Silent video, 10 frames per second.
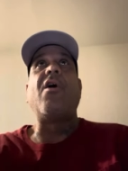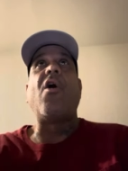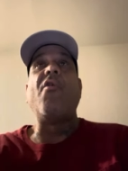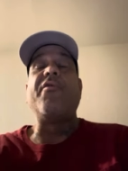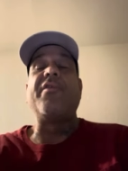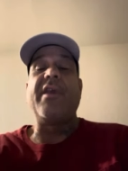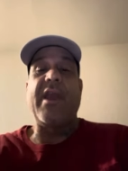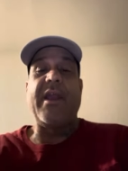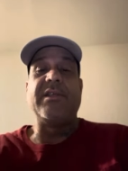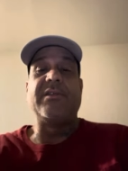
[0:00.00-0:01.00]
over the
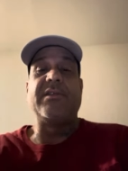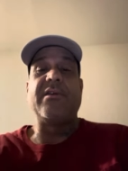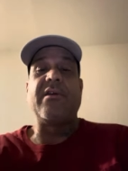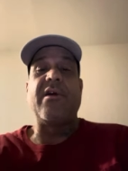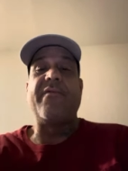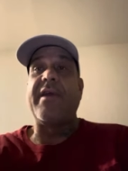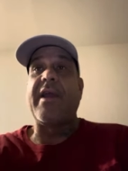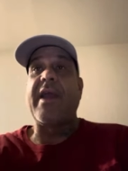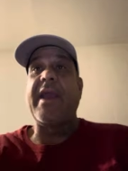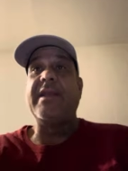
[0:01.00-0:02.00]
age of
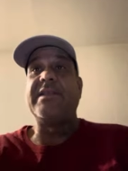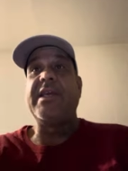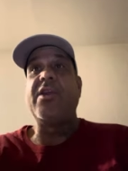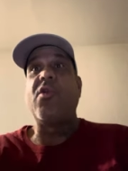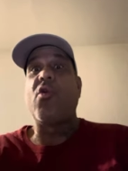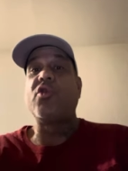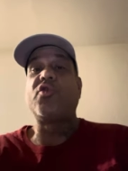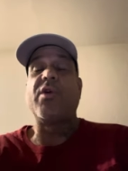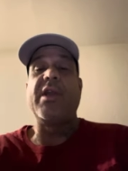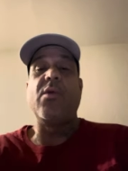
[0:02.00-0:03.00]
18 or
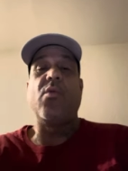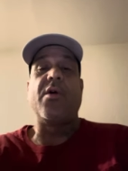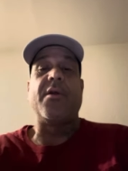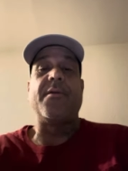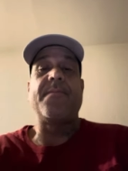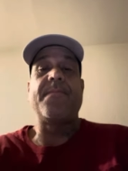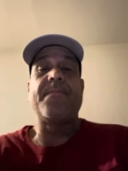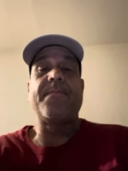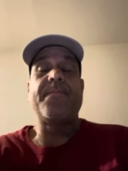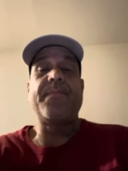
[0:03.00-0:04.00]
21.
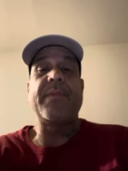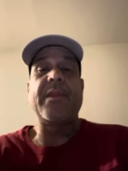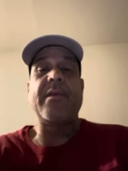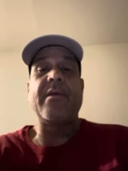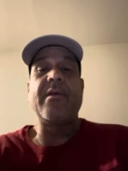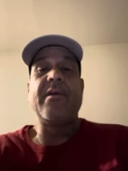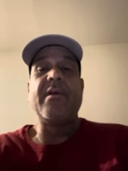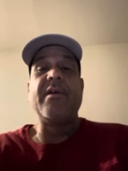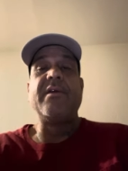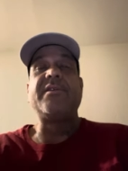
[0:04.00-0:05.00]

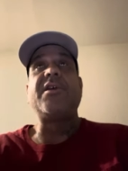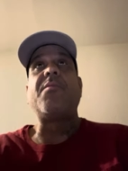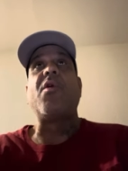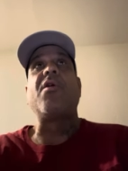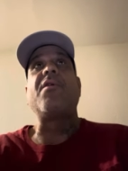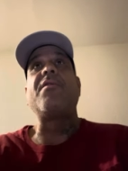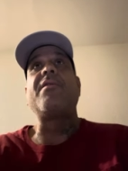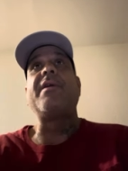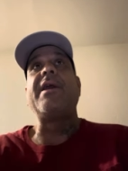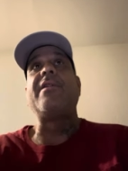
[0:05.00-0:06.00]
Some are
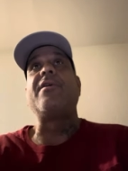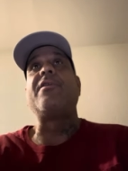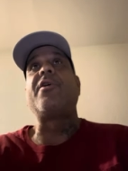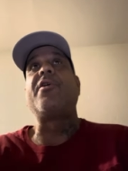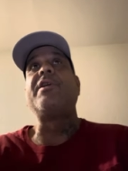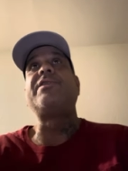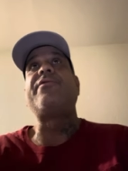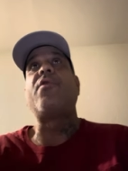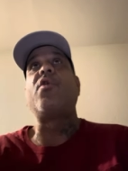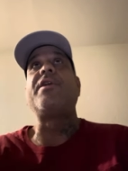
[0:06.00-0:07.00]
in their 30s,
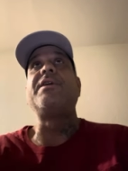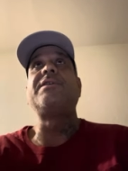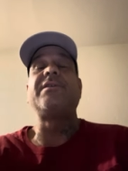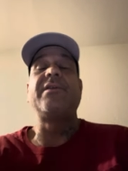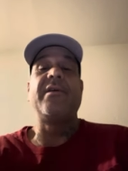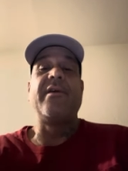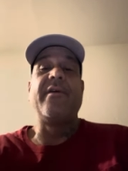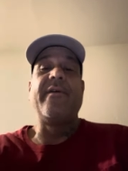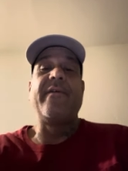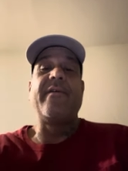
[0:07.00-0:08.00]
40s,
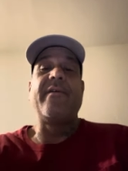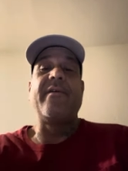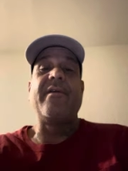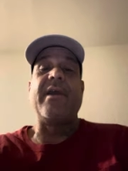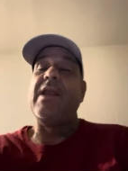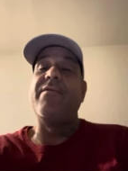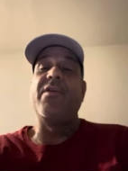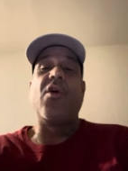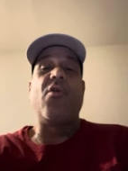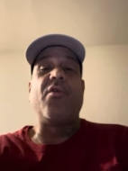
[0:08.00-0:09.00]
and
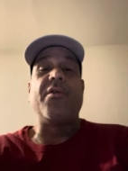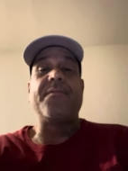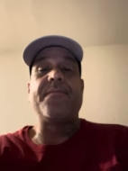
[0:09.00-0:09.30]
even older.